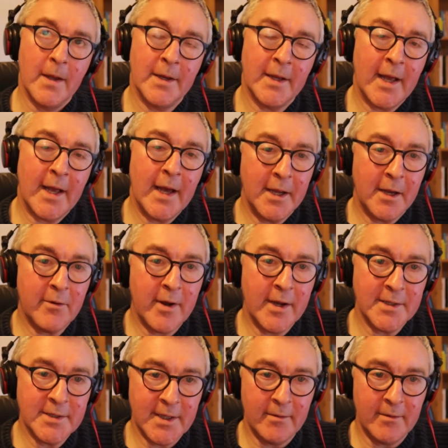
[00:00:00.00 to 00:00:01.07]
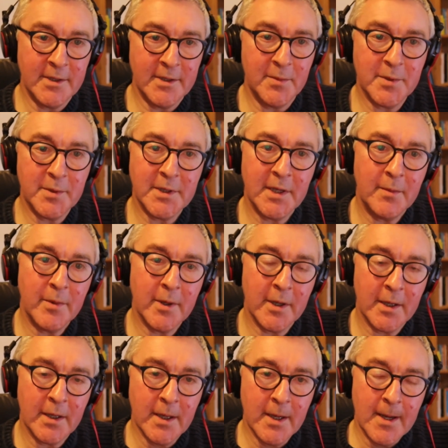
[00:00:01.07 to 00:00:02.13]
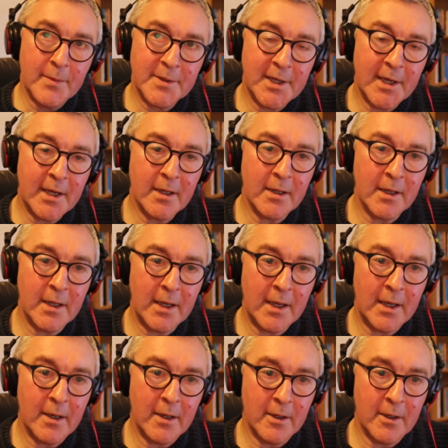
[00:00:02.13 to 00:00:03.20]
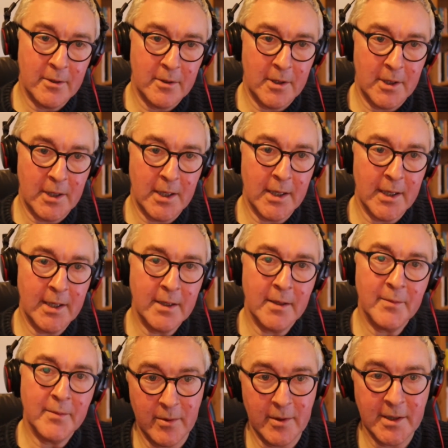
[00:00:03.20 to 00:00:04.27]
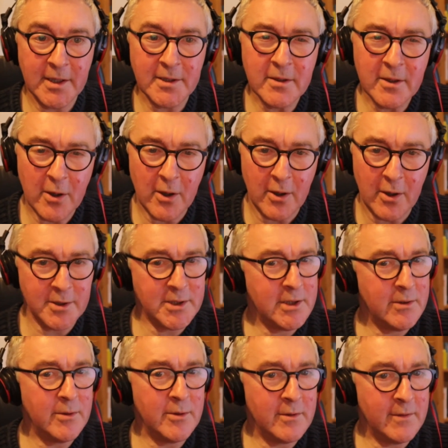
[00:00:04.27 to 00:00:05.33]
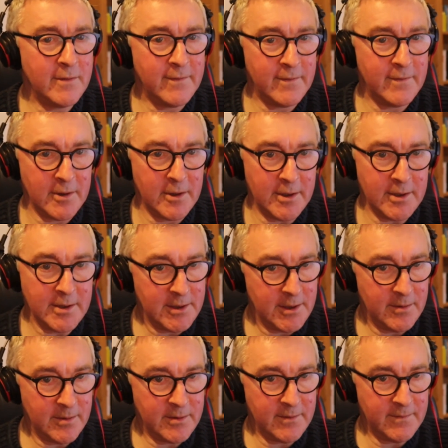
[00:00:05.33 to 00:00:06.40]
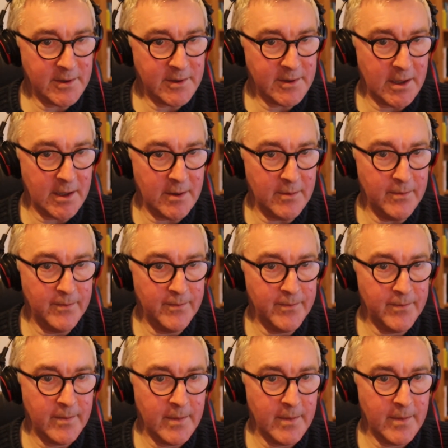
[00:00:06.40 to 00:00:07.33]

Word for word: and again, it creates serendipity, but particularly online, and it doesn't cost you an awful lot in terms of time,